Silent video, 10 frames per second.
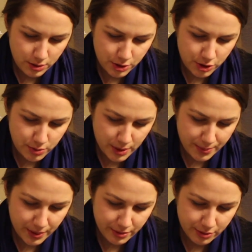Hold the tube
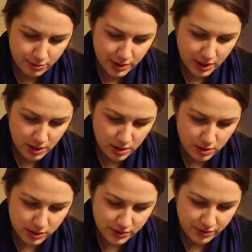upright with one hand,
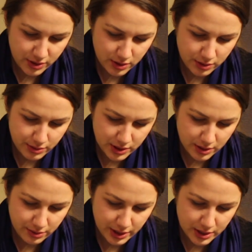close the funnel lid with the
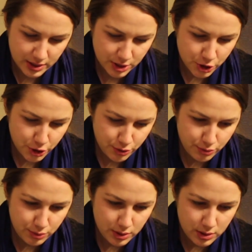other hand as
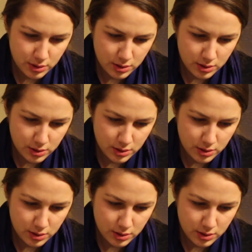shown.